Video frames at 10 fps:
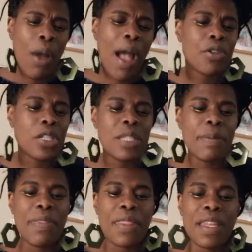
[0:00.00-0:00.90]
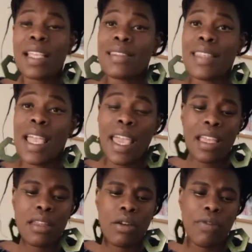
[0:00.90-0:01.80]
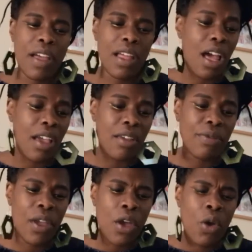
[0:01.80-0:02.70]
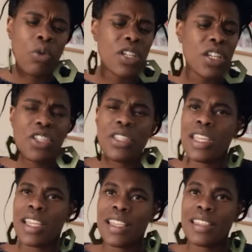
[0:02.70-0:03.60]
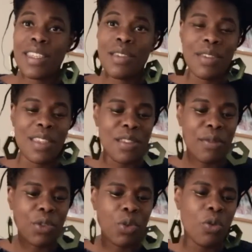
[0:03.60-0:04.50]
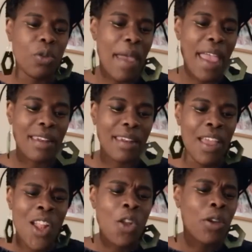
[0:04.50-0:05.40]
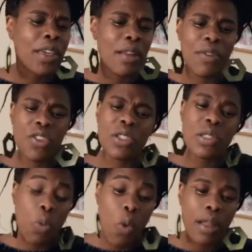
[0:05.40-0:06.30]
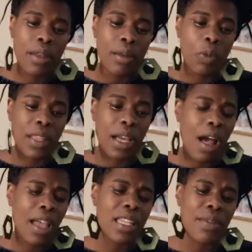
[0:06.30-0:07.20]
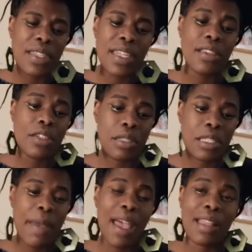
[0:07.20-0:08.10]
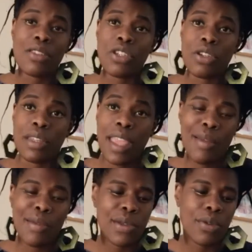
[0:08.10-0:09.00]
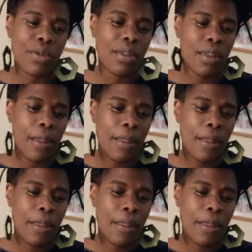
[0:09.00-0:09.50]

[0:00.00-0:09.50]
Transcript: Or how she spent the next decade of her life auditioning a series of tall men, looking for just one with the kind of attention span she could count on.